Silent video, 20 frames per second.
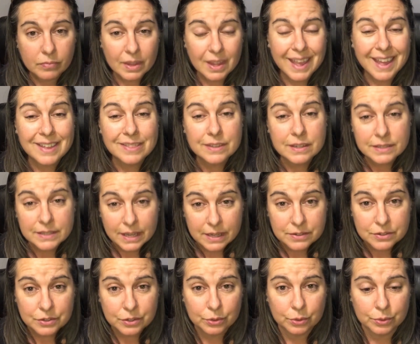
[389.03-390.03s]
and the
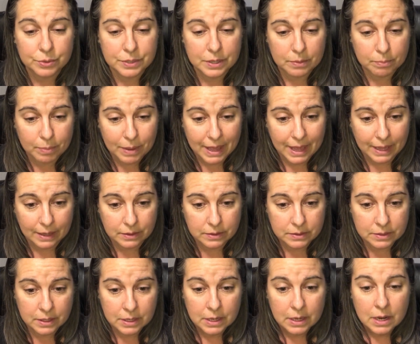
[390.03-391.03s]
testicles in
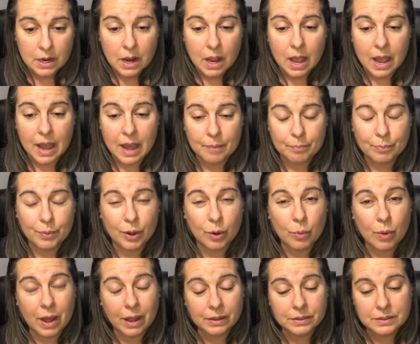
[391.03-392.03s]
pigs. But
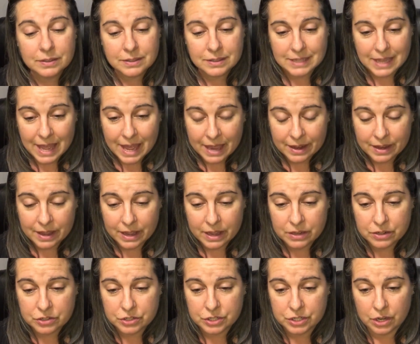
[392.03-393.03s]
while
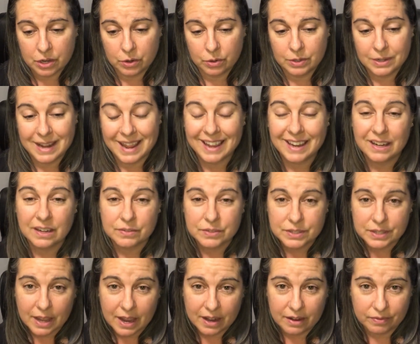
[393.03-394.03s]
data showed negative
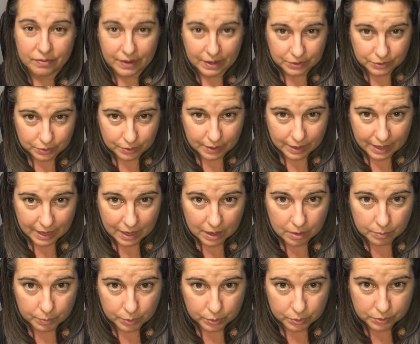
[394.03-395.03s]
side effects on
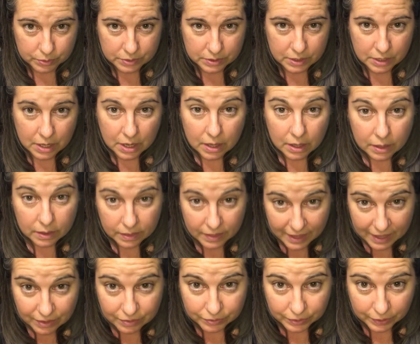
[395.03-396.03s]
animals,
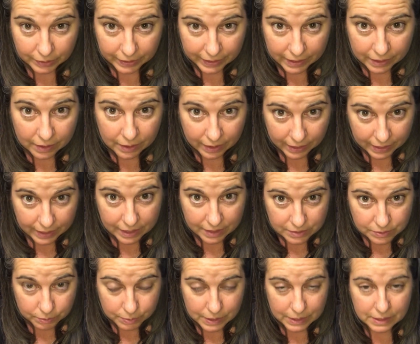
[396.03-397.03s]
thankfully, I
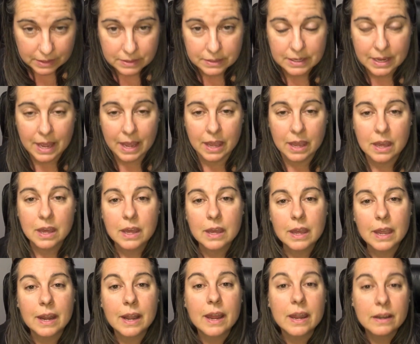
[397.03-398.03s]
guess we can say,
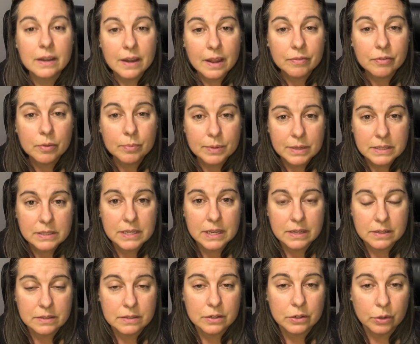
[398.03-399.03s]
it had never been
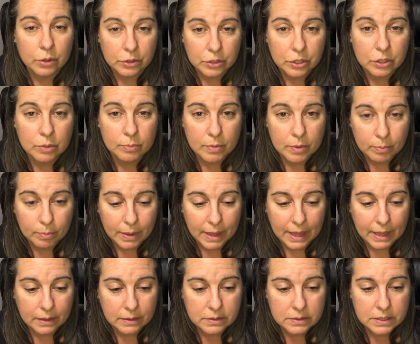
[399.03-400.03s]
tested on human
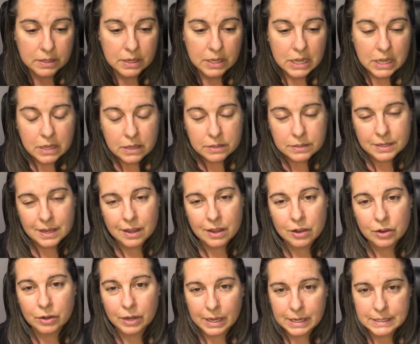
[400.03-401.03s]
beings. So
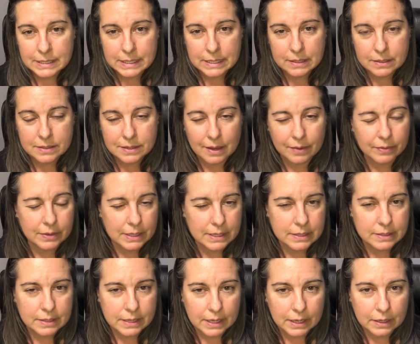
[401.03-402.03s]

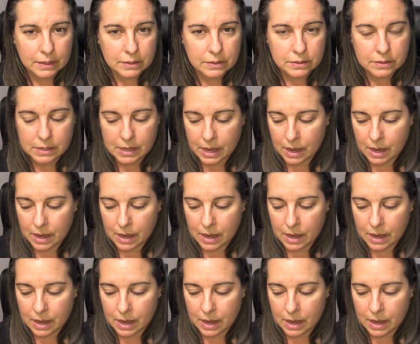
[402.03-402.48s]
1976,